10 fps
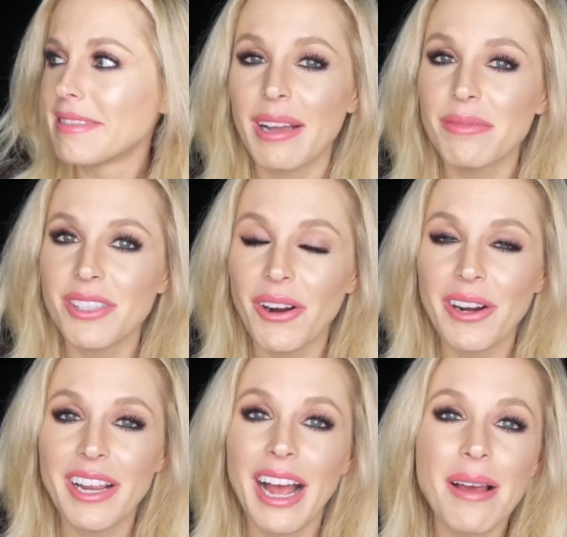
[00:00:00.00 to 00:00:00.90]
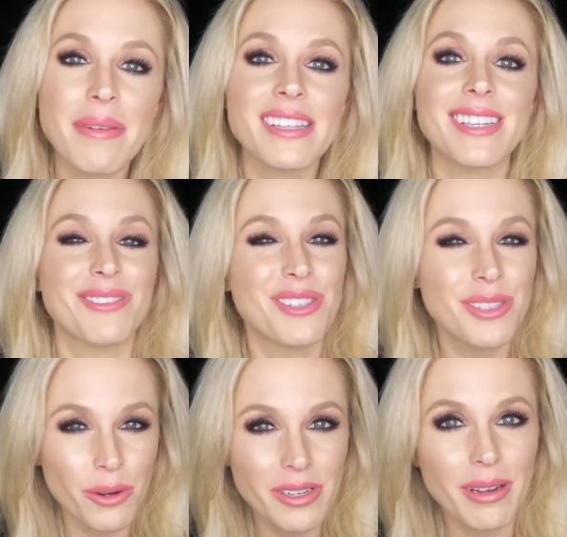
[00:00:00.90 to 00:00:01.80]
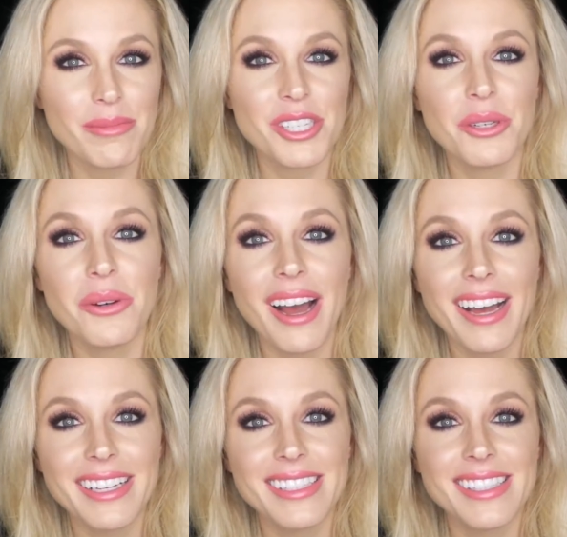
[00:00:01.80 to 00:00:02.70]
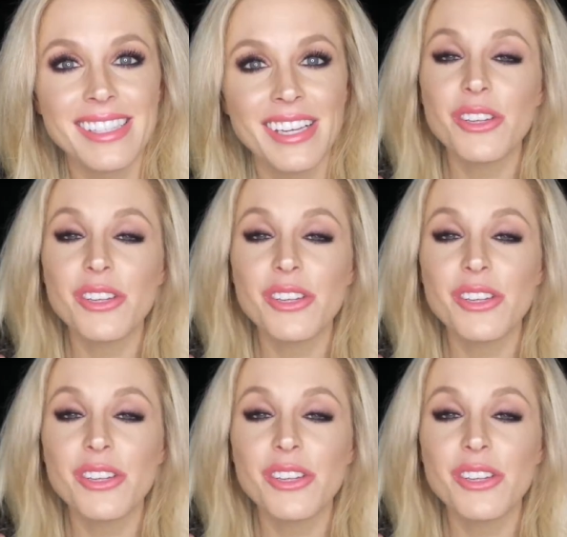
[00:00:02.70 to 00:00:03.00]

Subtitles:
I'm sorry, I may sound so dumb to you guys.